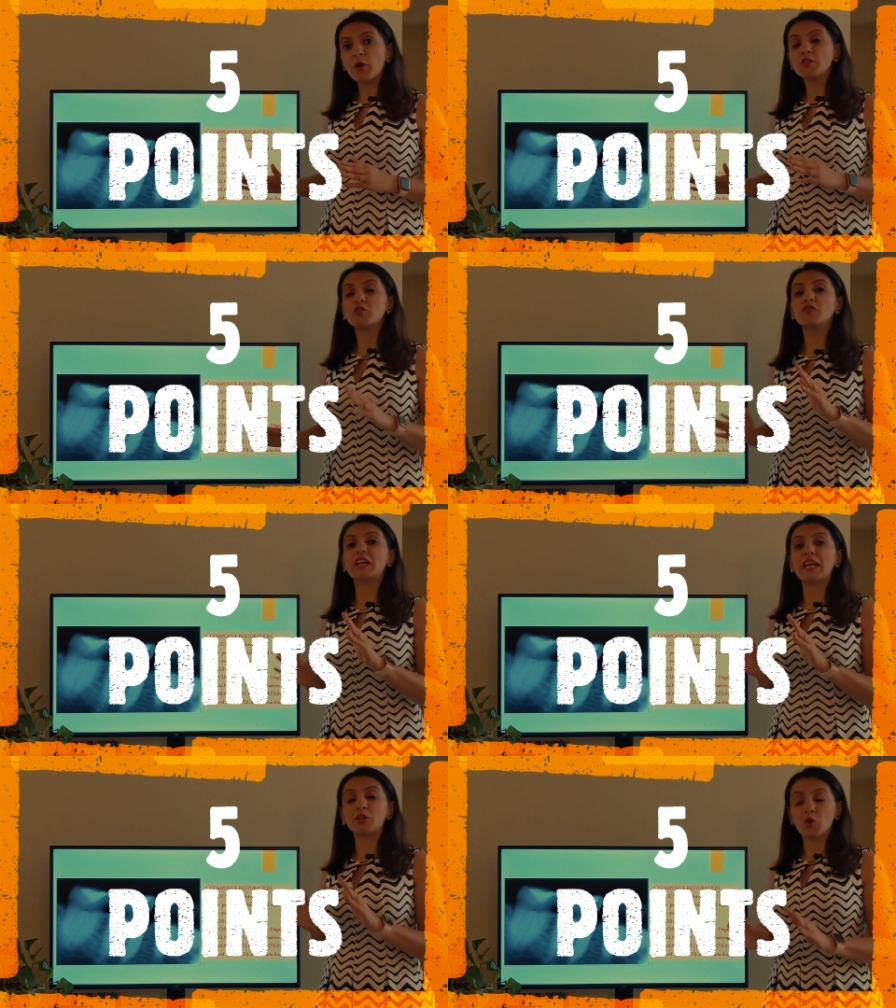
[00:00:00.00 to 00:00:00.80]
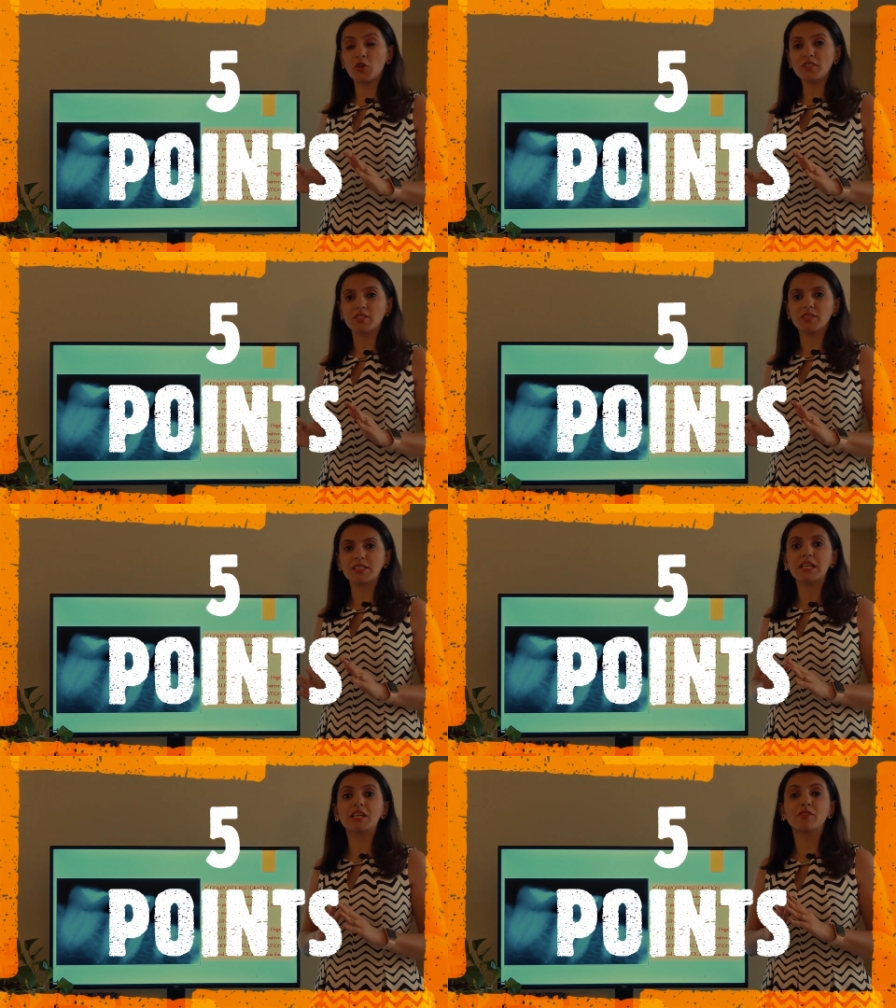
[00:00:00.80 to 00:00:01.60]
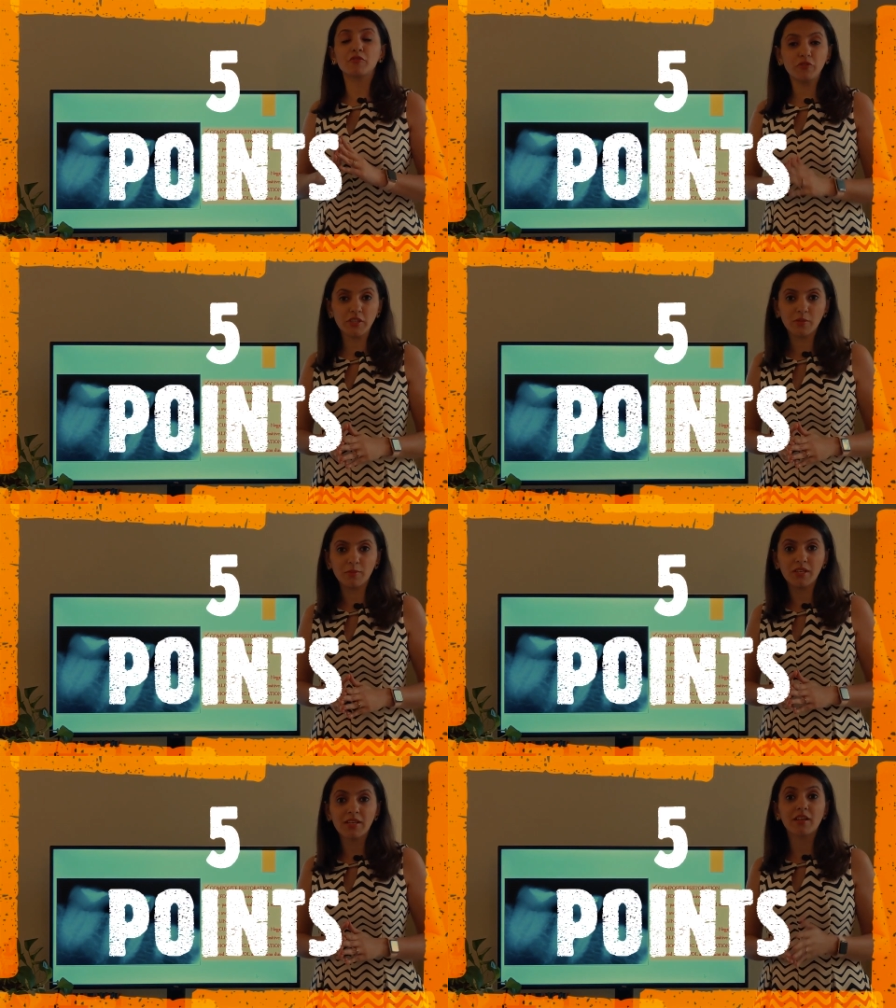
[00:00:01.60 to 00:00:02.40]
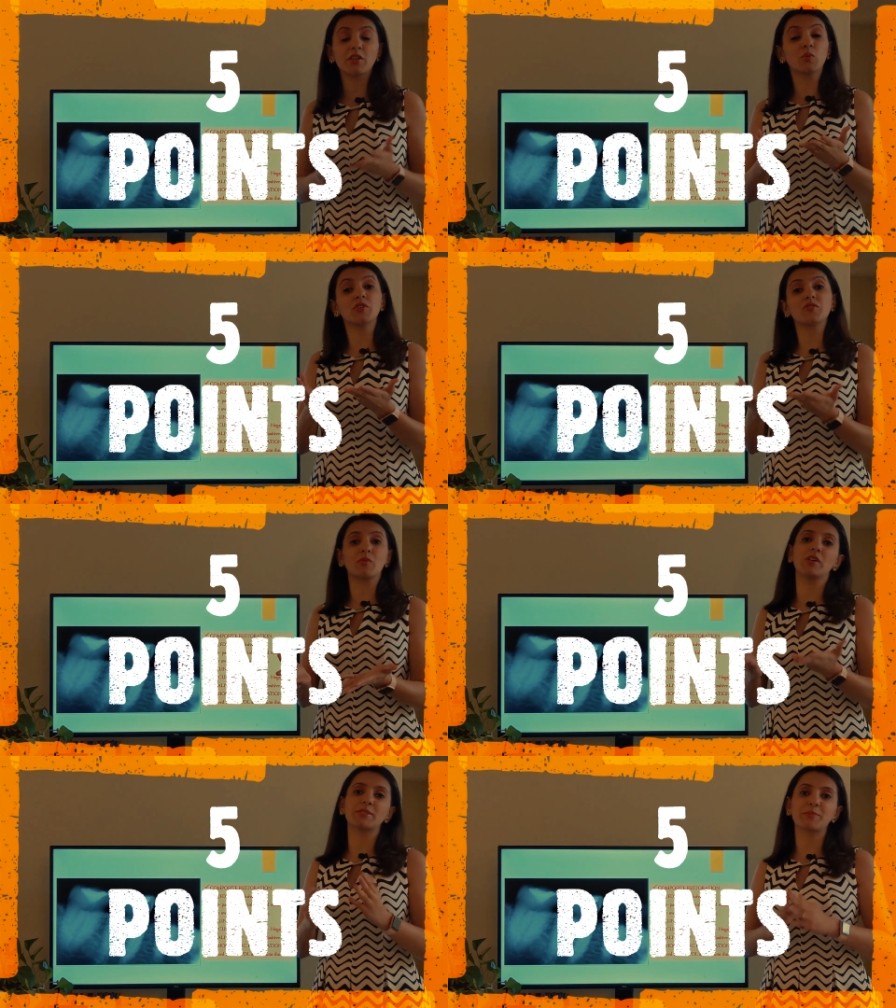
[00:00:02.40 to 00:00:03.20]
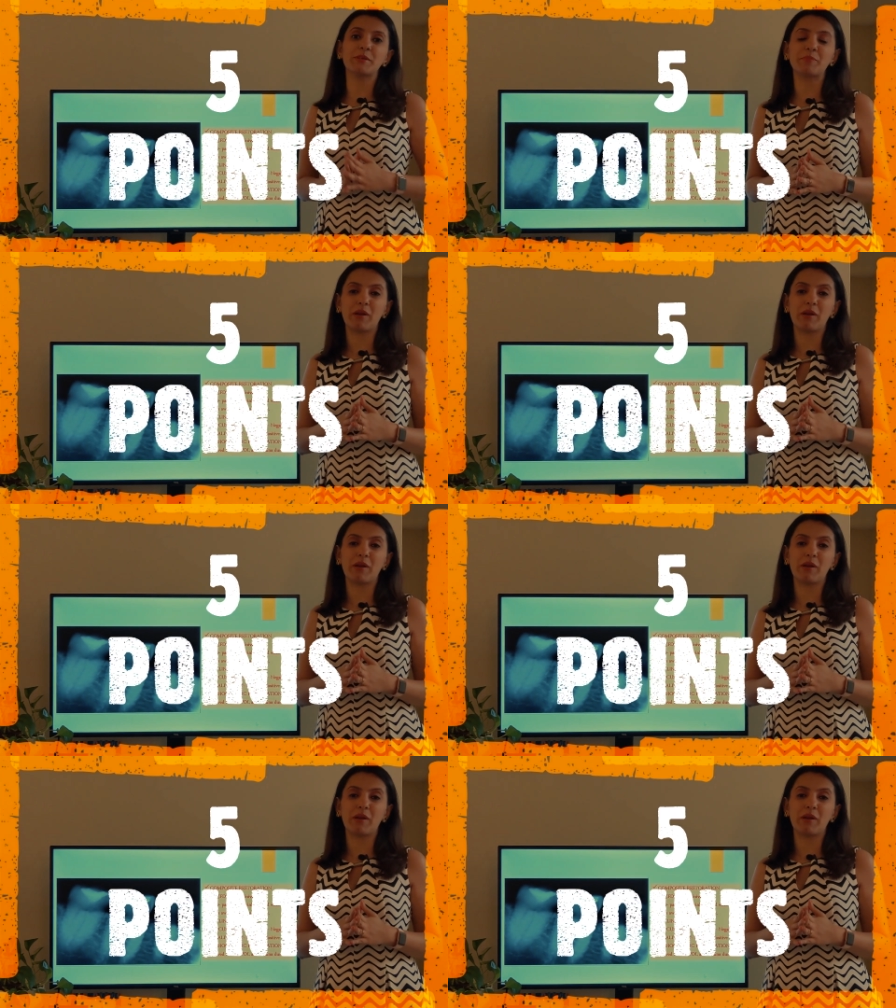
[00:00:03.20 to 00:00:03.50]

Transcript: points of diagnosis confirmed that it was reversible